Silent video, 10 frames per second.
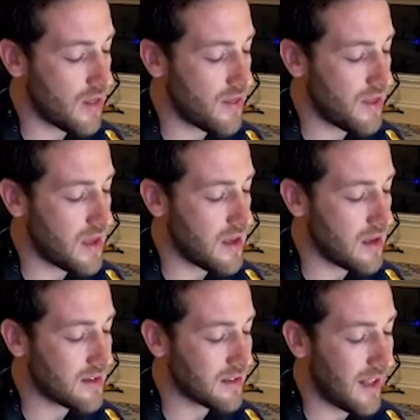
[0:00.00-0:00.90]

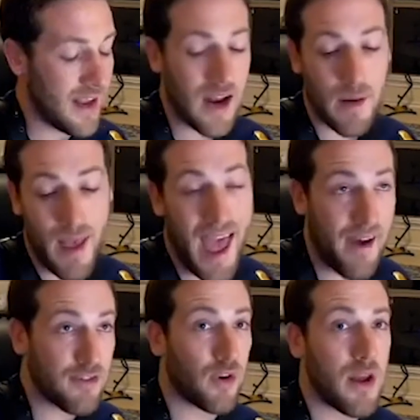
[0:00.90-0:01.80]
the delay knob
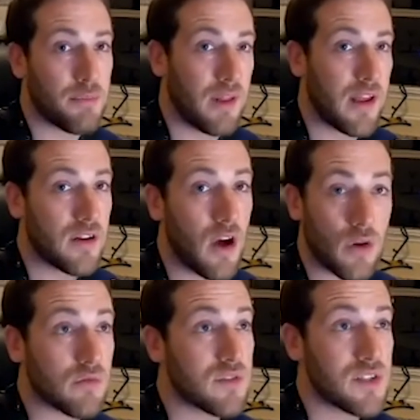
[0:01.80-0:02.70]
after I play a
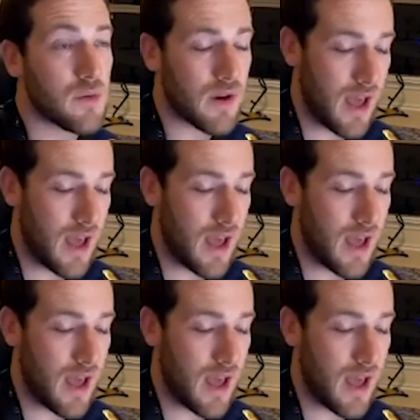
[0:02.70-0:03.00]
note. See what